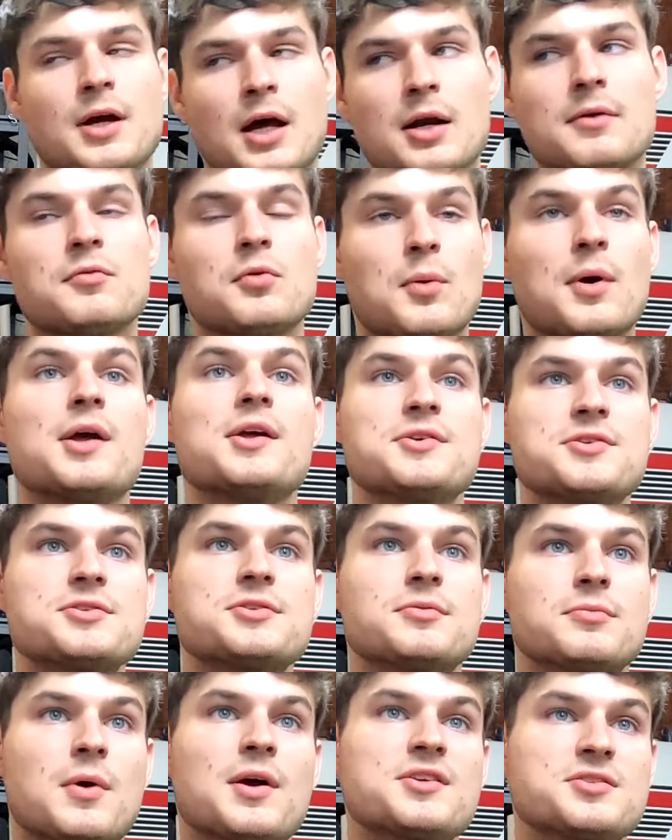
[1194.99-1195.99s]
kind of a
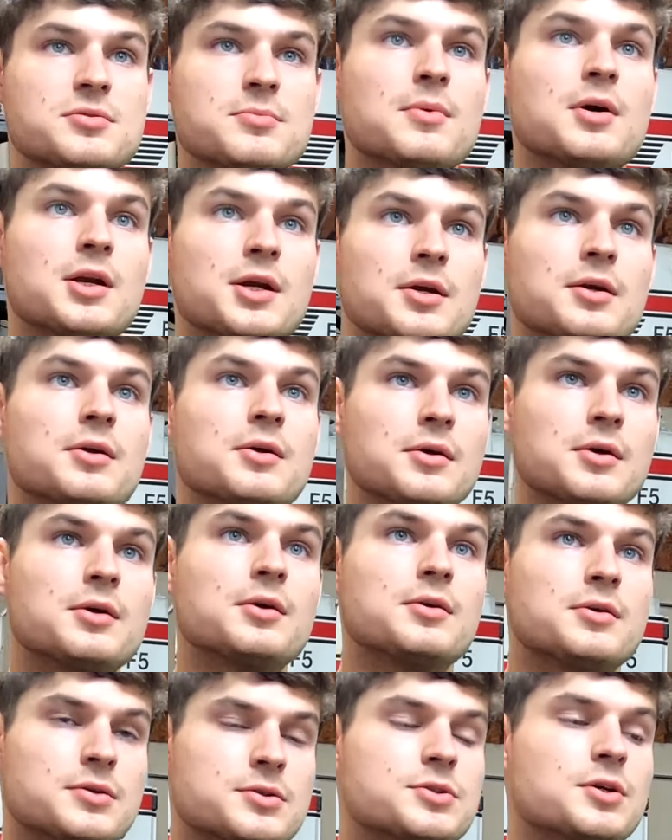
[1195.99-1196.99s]
waste, waste of money.
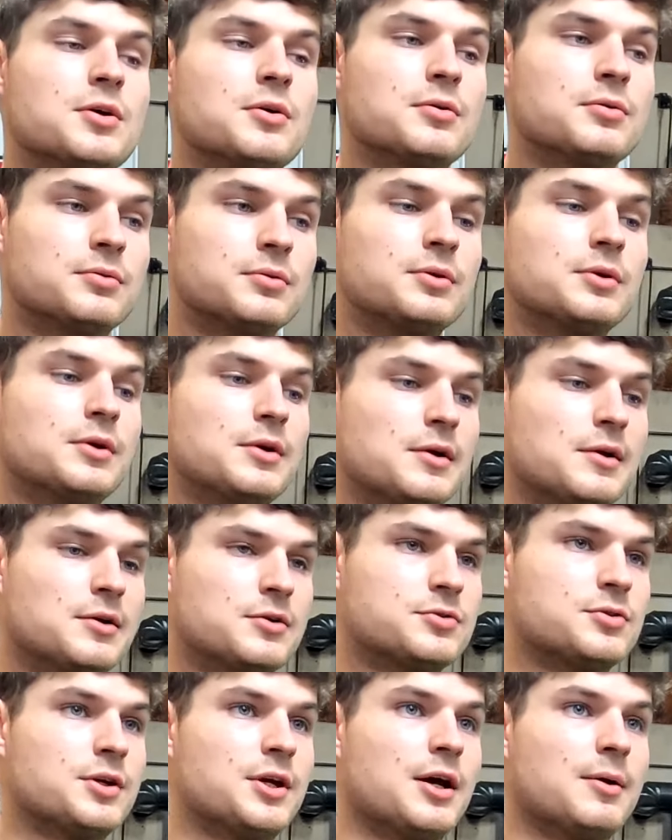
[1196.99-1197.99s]
Gotcha. So,
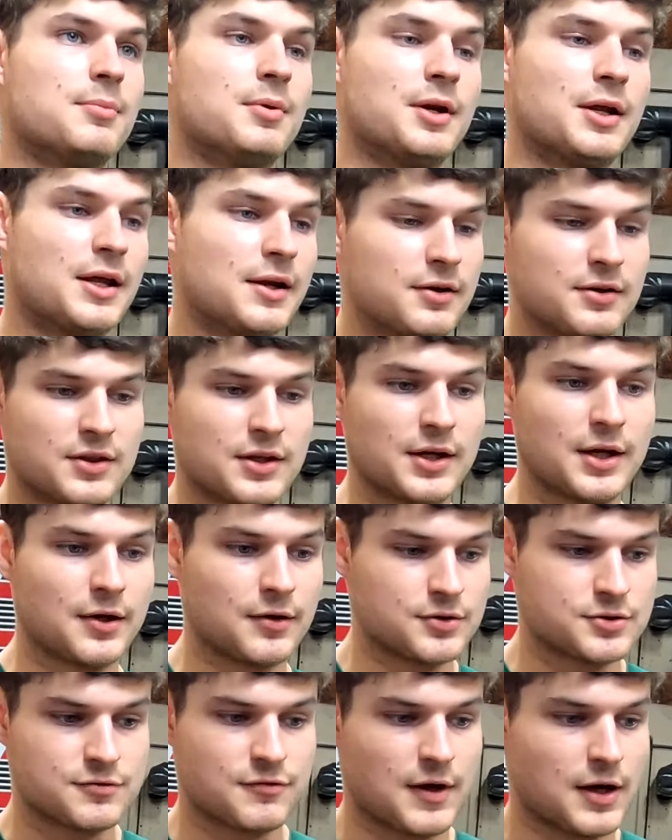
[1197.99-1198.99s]
so yeah, but anything
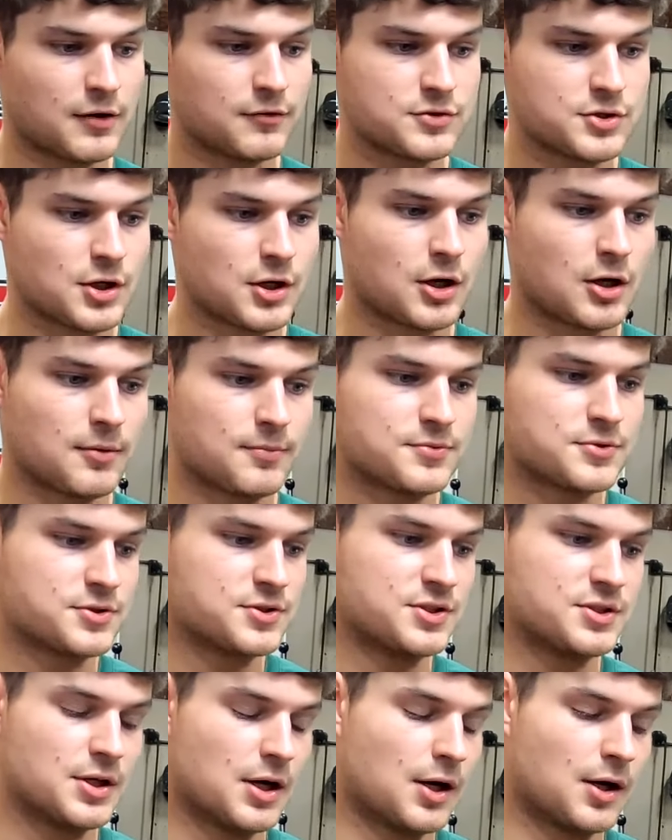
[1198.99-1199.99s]
else, found jobs,
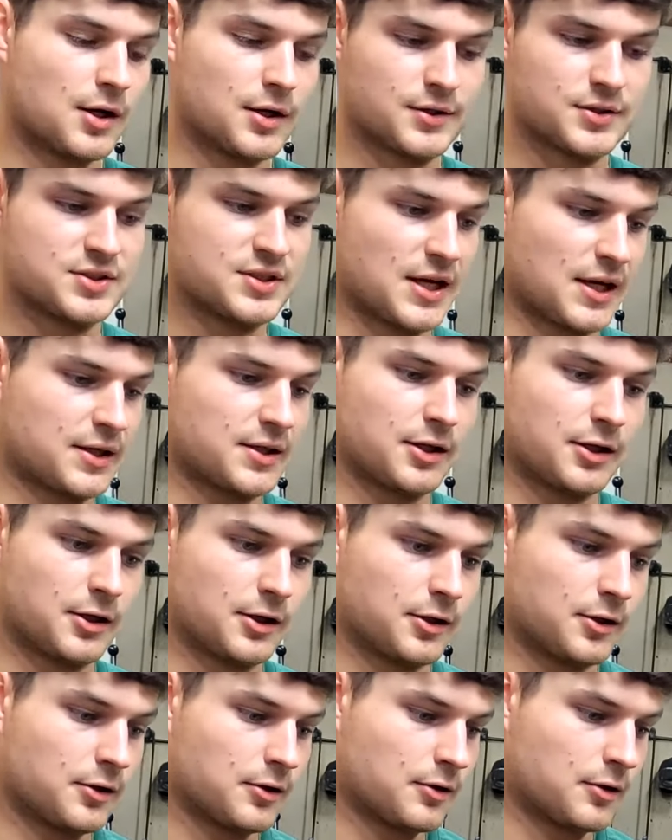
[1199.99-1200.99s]
uh, decking,